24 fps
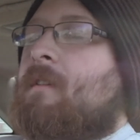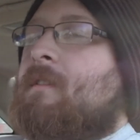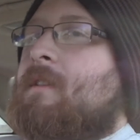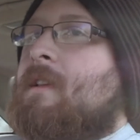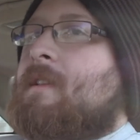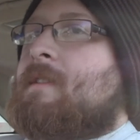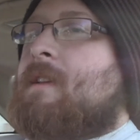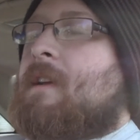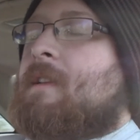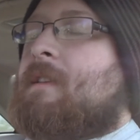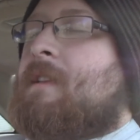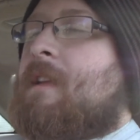
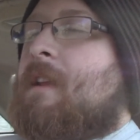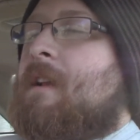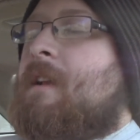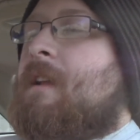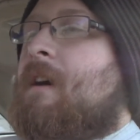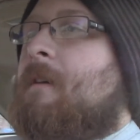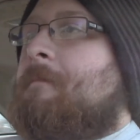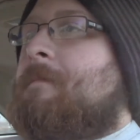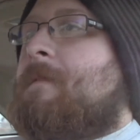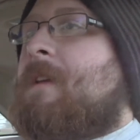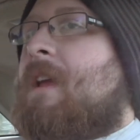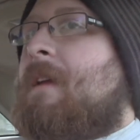did an
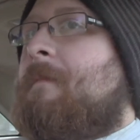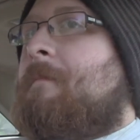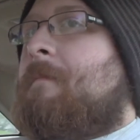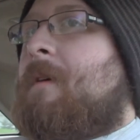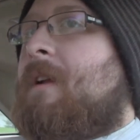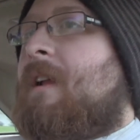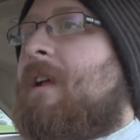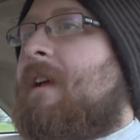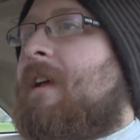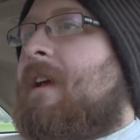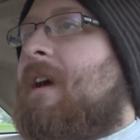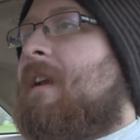update,
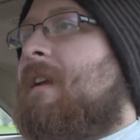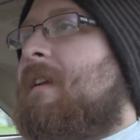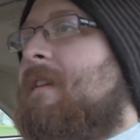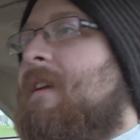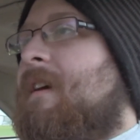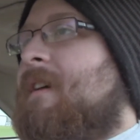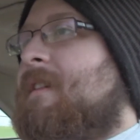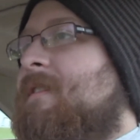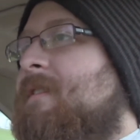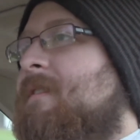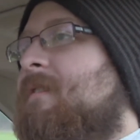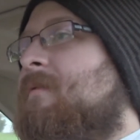but I got a
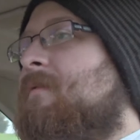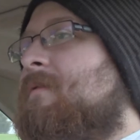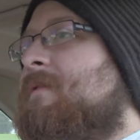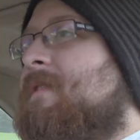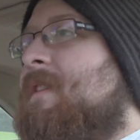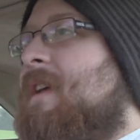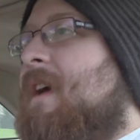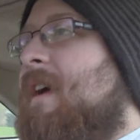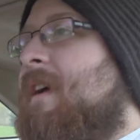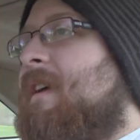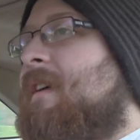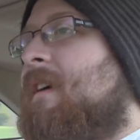nice little
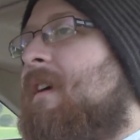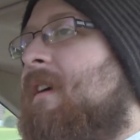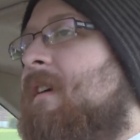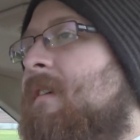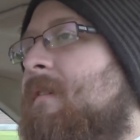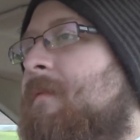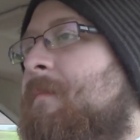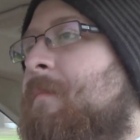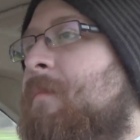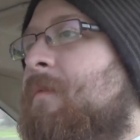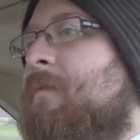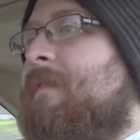stack
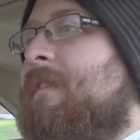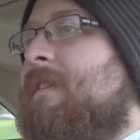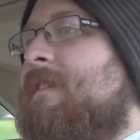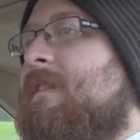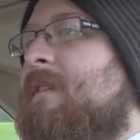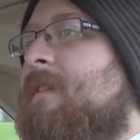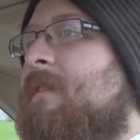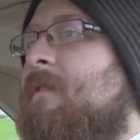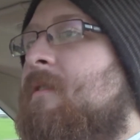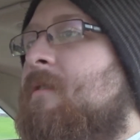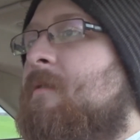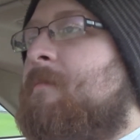of movies
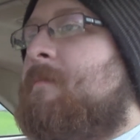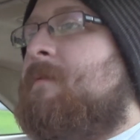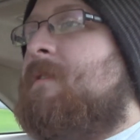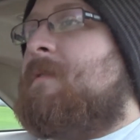at home.